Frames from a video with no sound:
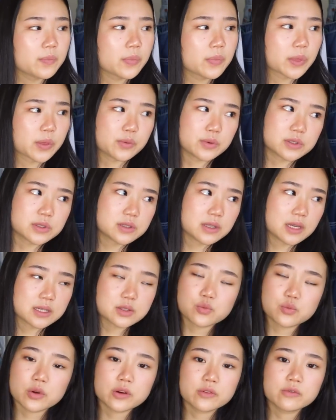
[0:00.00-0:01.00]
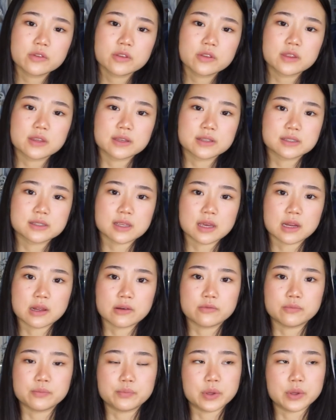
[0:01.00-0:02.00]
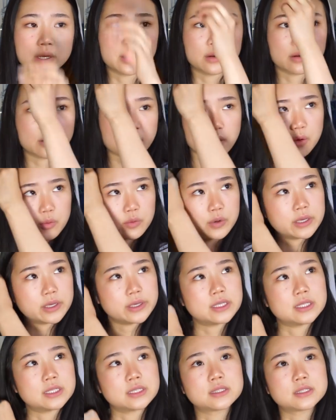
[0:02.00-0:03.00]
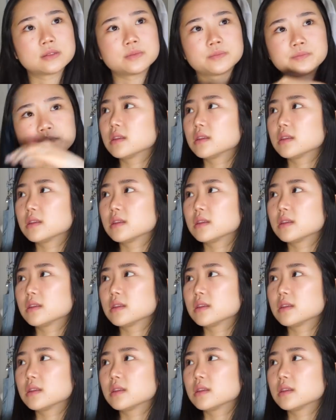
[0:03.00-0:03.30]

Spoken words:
That's one of the things that I've been always,